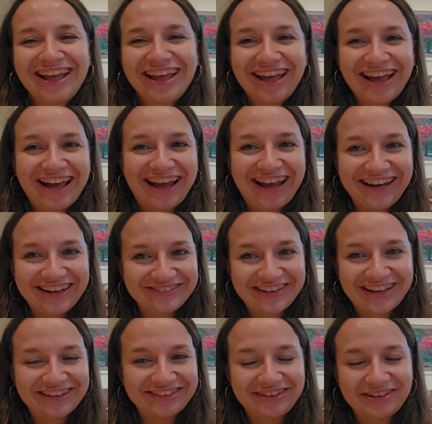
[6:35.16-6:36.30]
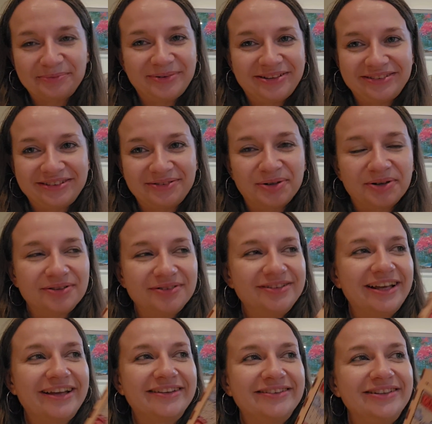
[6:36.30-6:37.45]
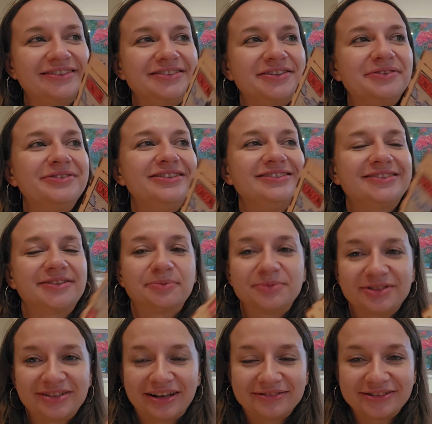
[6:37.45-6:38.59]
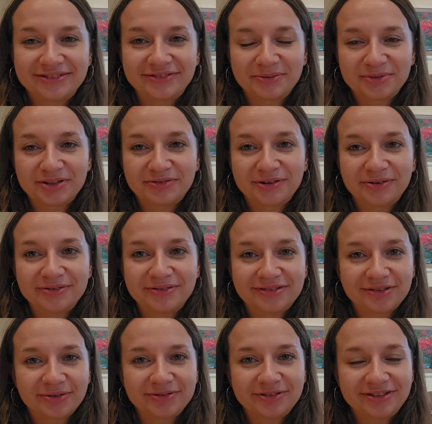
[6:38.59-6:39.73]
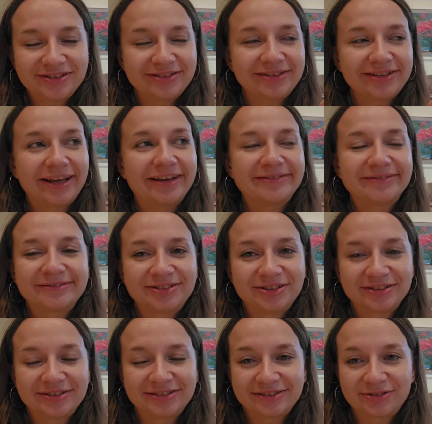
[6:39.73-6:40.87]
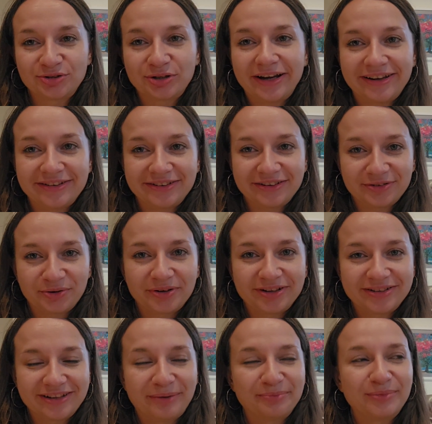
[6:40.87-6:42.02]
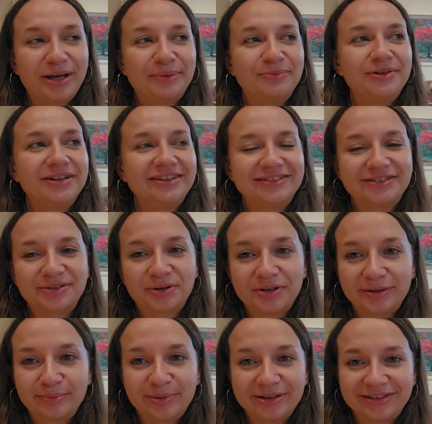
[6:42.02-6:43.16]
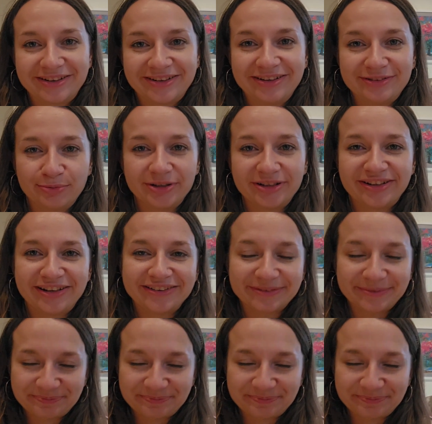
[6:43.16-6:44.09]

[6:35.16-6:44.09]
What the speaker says: I live next to a busy road, and there's always some sounds from the road, so just try and ignore it. I'm really sorry, but it is what it is.